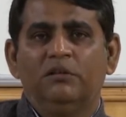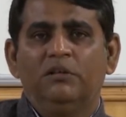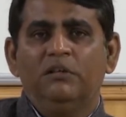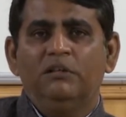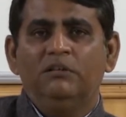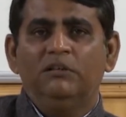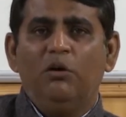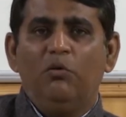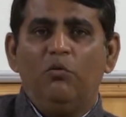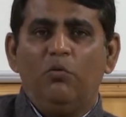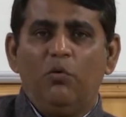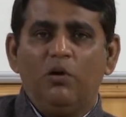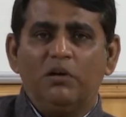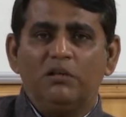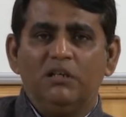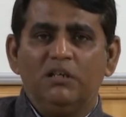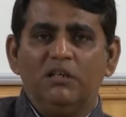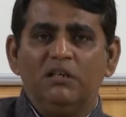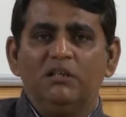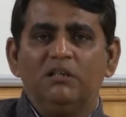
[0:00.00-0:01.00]
Now, what
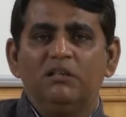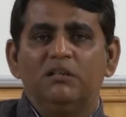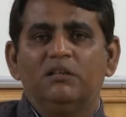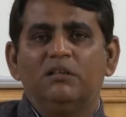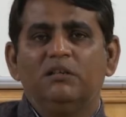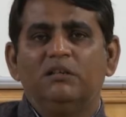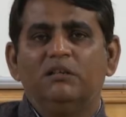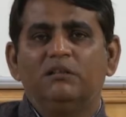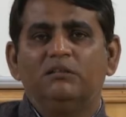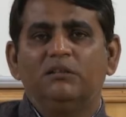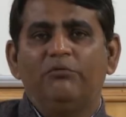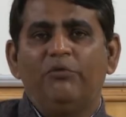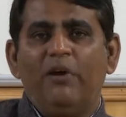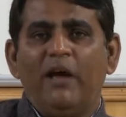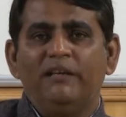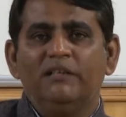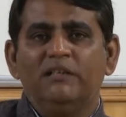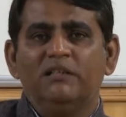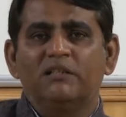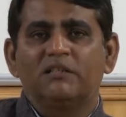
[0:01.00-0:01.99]
are the
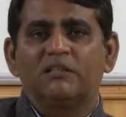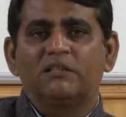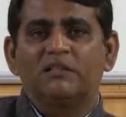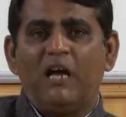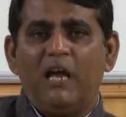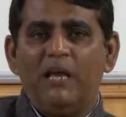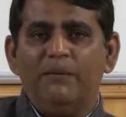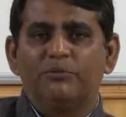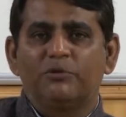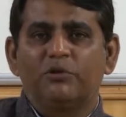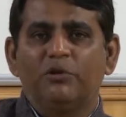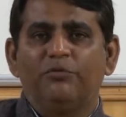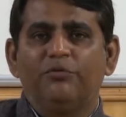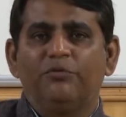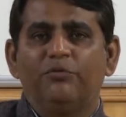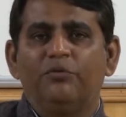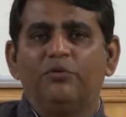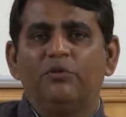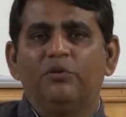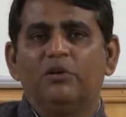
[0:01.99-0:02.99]
various types
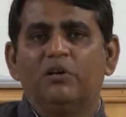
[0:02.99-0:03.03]
of